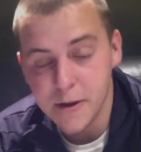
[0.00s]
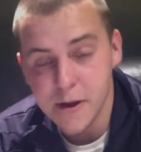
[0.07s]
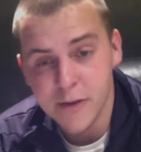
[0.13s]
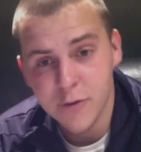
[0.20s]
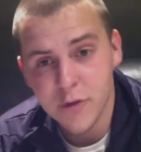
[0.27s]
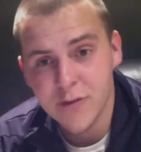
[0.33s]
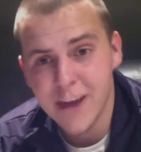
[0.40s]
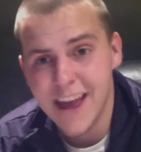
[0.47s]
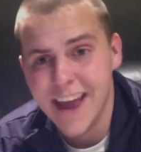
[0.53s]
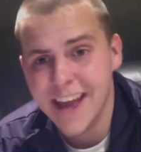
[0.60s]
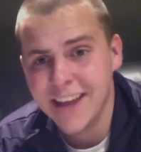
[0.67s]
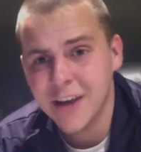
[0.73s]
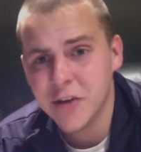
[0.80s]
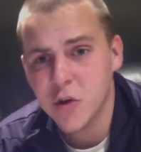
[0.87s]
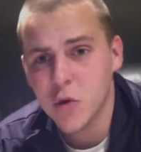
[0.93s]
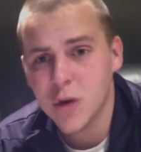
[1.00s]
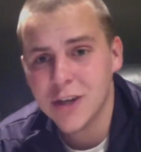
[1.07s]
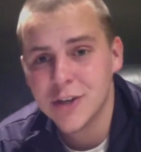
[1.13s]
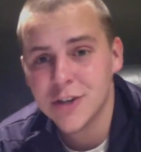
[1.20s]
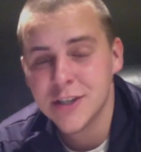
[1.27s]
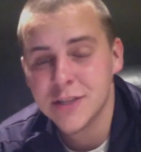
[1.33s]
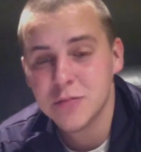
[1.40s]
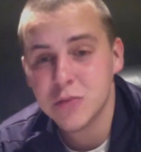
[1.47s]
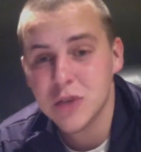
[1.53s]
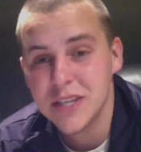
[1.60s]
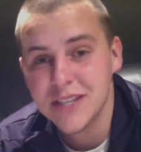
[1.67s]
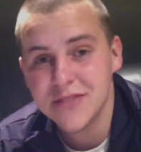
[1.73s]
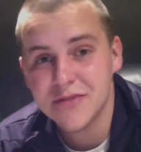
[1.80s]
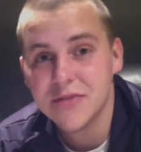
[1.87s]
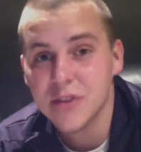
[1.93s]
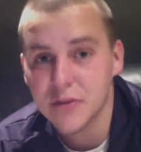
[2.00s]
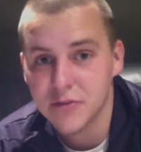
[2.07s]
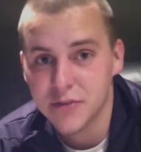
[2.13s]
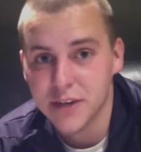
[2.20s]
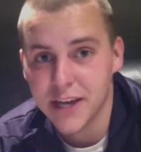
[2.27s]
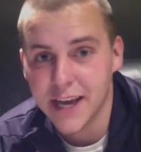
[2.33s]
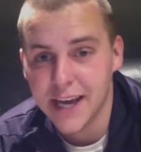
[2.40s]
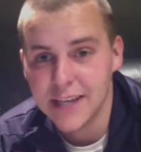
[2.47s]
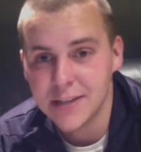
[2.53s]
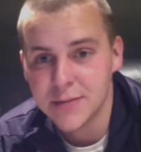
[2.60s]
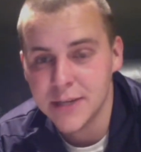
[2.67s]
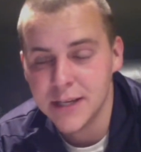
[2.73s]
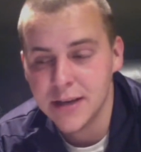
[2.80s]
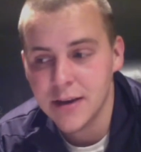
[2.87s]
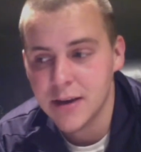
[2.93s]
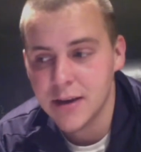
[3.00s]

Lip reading: If you have any other questions, please feel free to ask me.